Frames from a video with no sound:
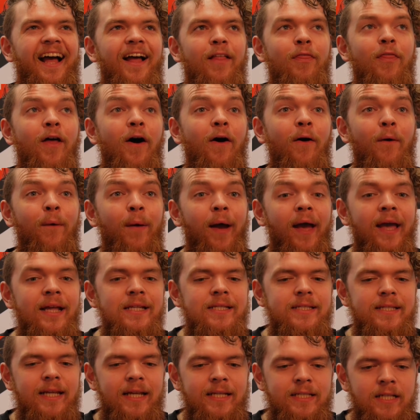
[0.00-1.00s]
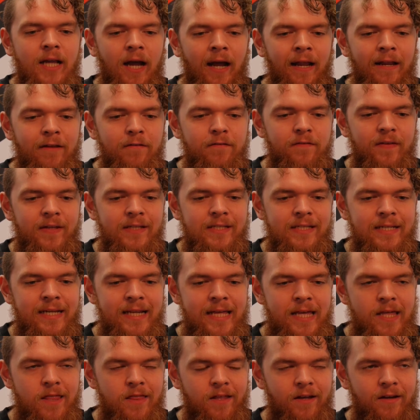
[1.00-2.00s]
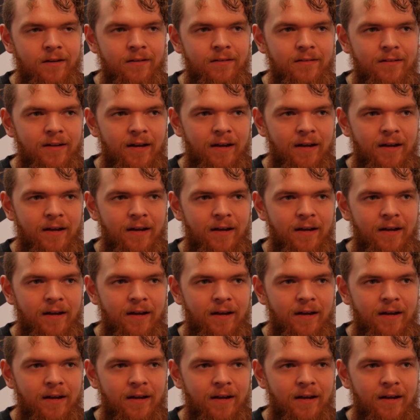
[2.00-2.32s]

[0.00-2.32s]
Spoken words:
No, it's neither.